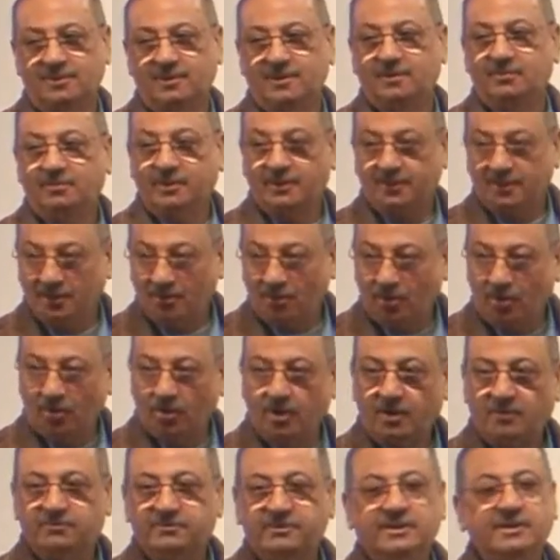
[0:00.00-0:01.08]
But in all
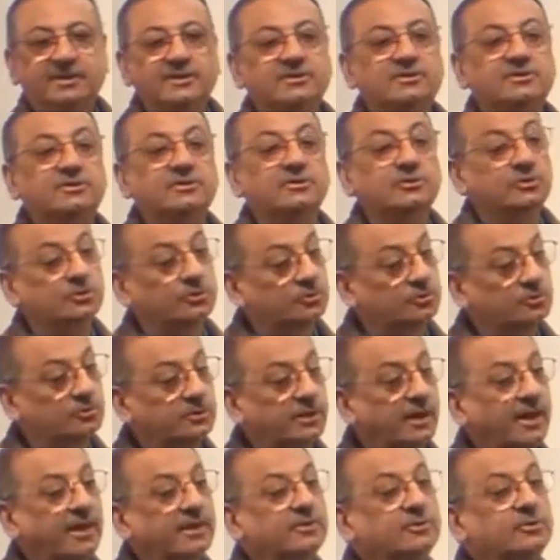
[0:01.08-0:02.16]
of these you
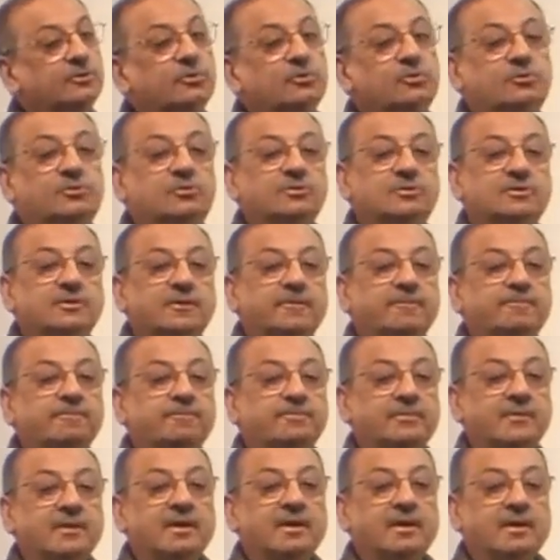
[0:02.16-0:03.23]
can use
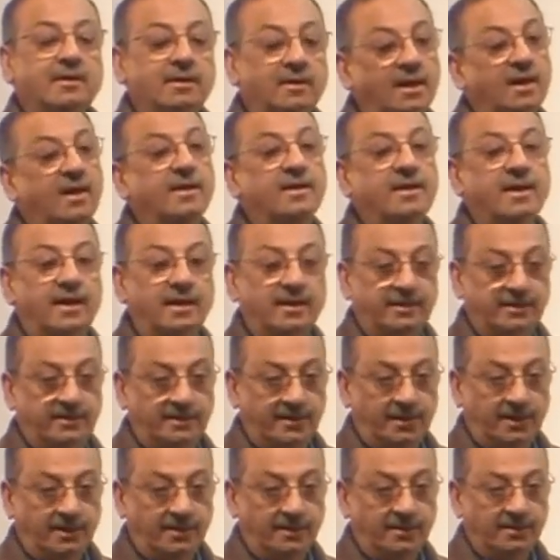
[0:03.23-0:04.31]
la
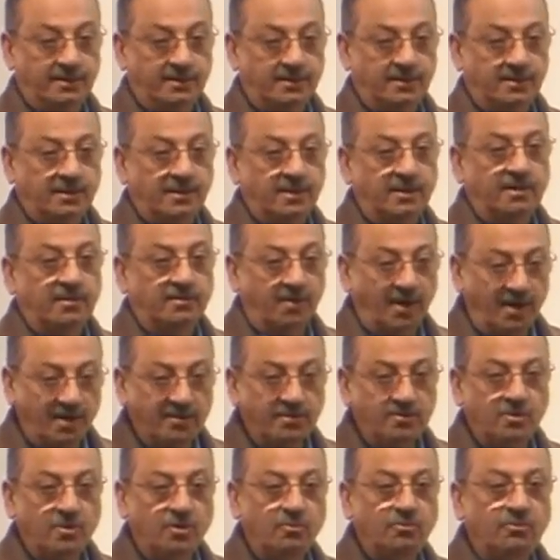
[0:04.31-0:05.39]
nahiya. Right
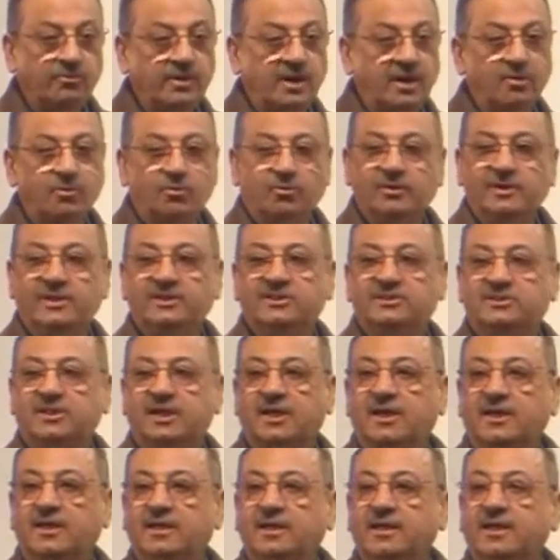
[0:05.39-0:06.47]
now we are only
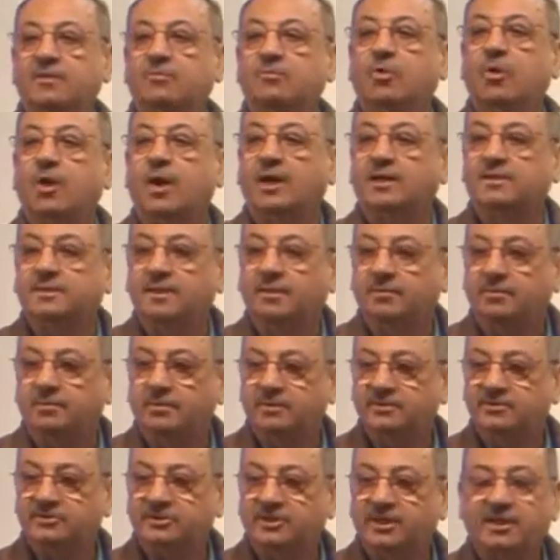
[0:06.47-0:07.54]
studying in mukhatab,
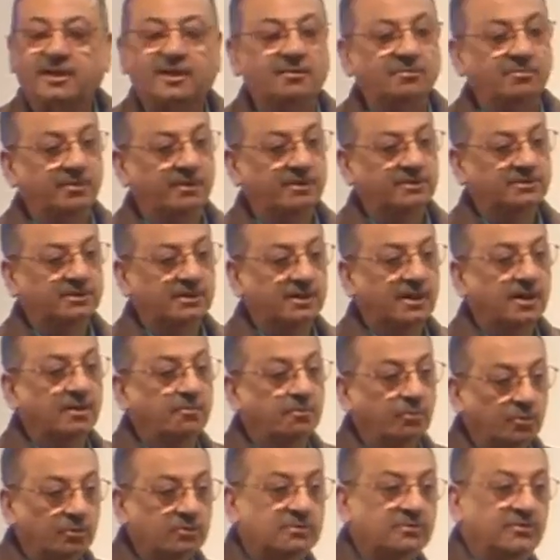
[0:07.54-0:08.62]
second person. In
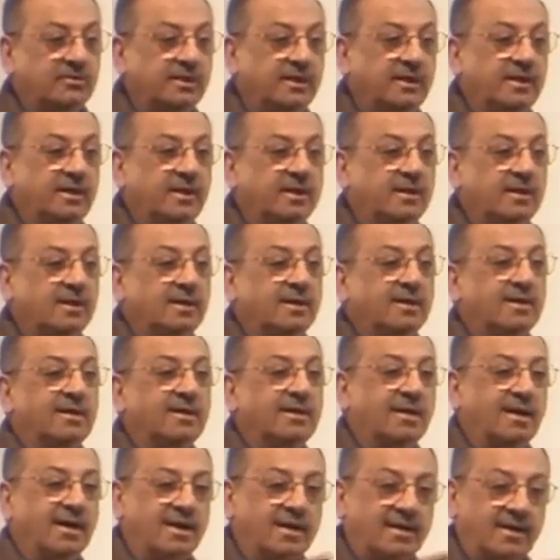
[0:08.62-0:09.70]
book 3,
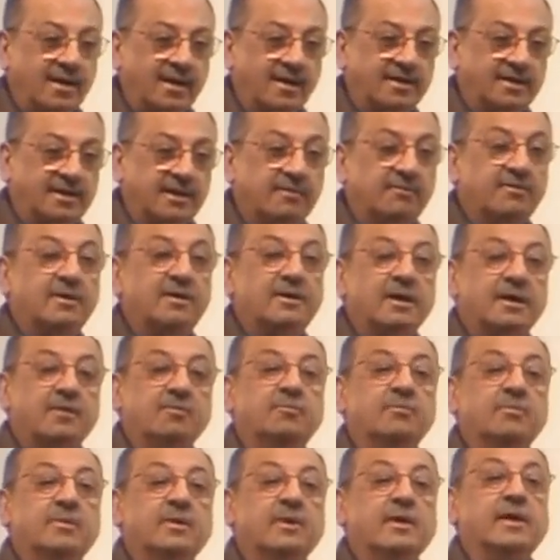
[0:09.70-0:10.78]
la nahiya will come
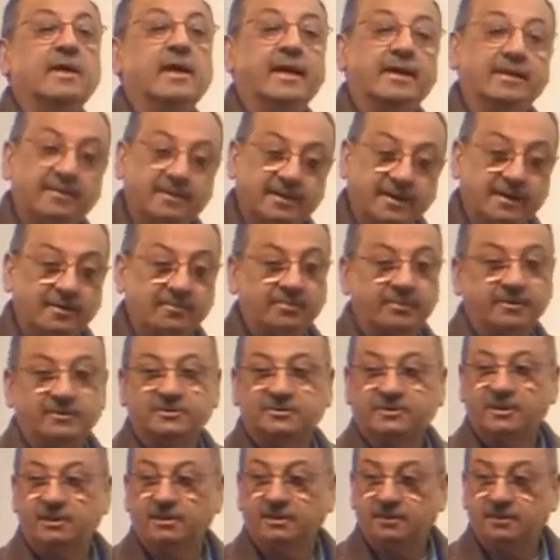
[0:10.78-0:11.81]
in third person.